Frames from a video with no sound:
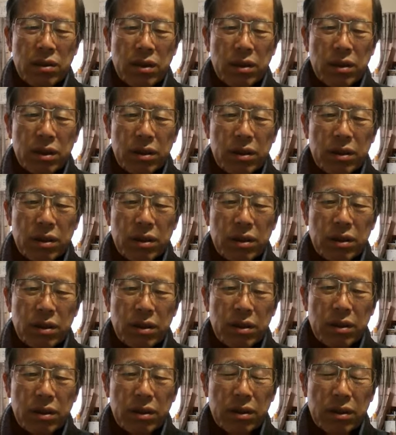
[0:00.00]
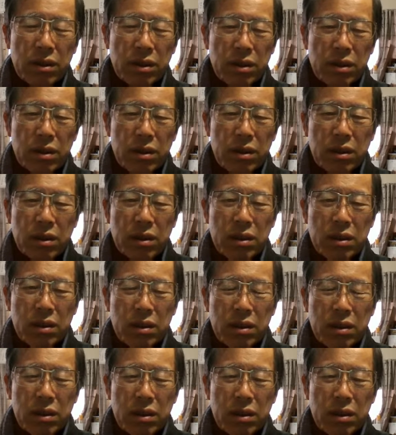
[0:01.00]
uh, the
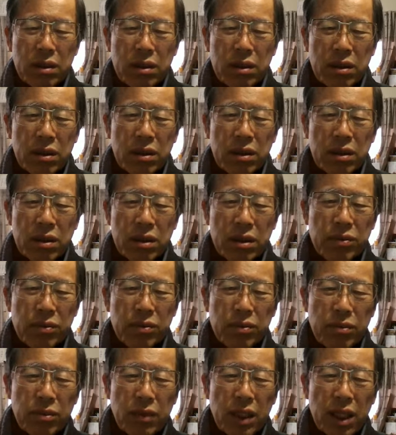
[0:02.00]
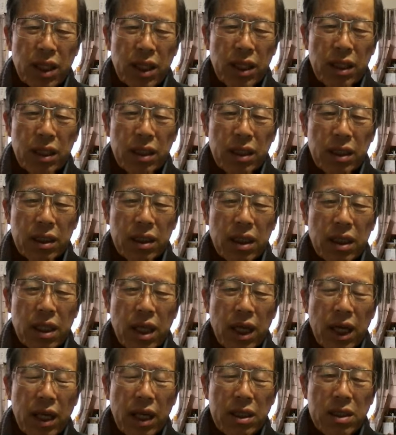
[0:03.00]
the my
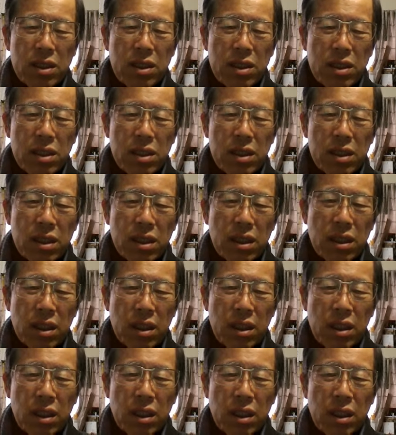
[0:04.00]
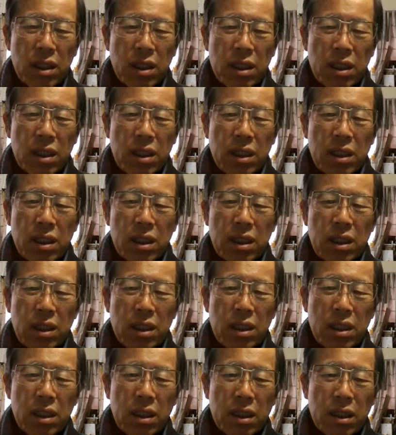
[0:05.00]
Lanxi
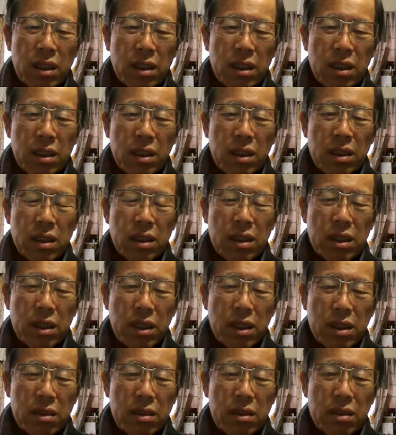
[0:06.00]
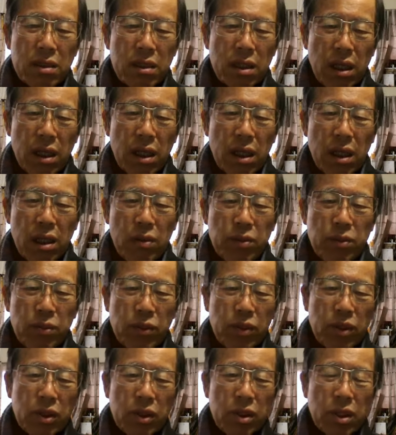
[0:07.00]
uh, has stopped
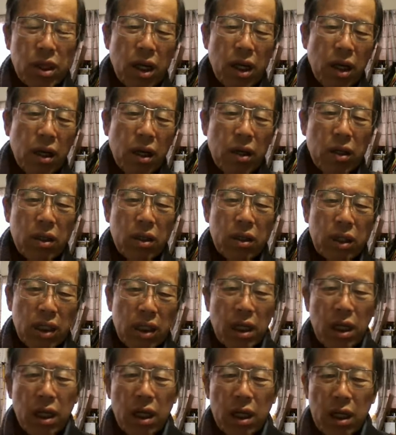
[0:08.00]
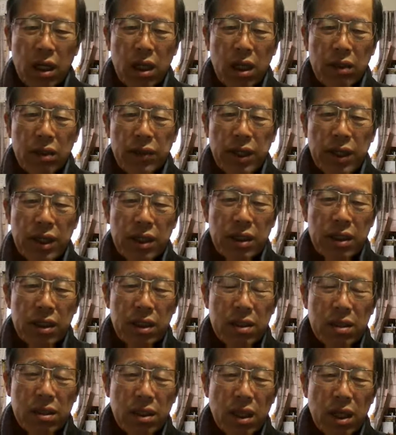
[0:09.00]
on and off, and
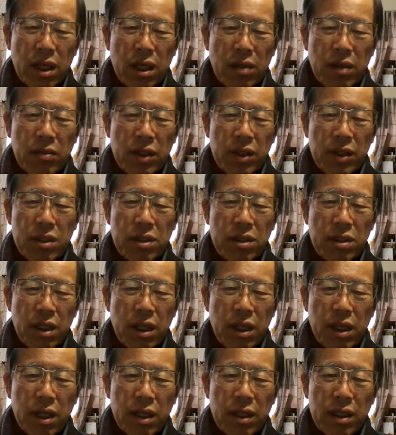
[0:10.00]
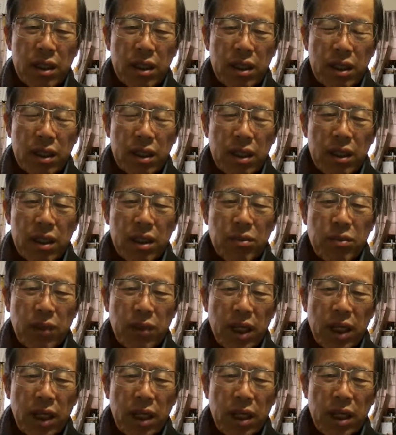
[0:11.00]
this time he said
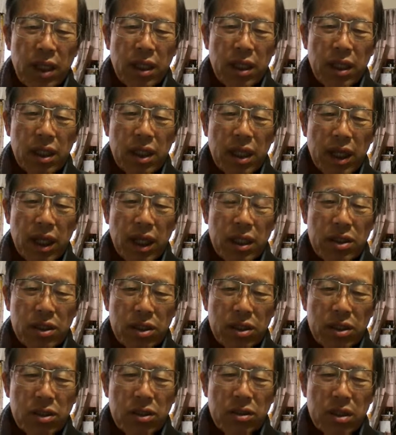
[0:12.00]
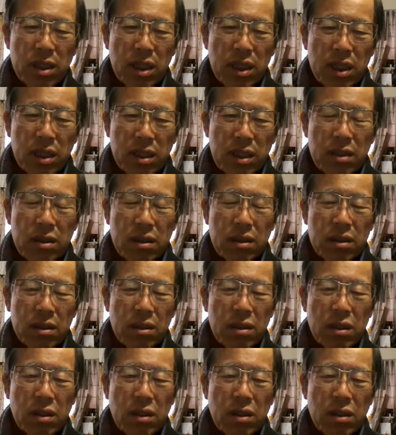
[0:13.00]
my Lanxi started.
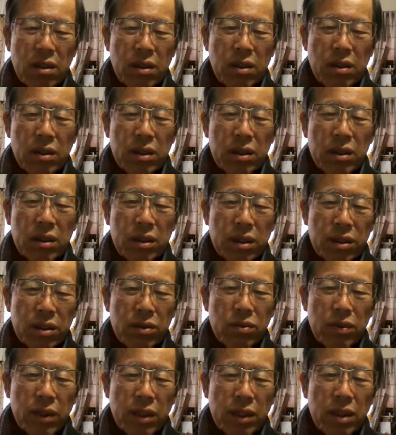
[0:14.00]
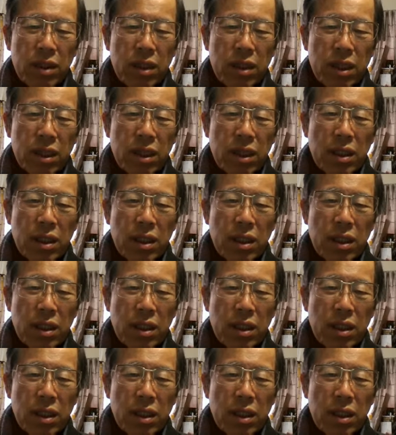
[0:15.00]
So this one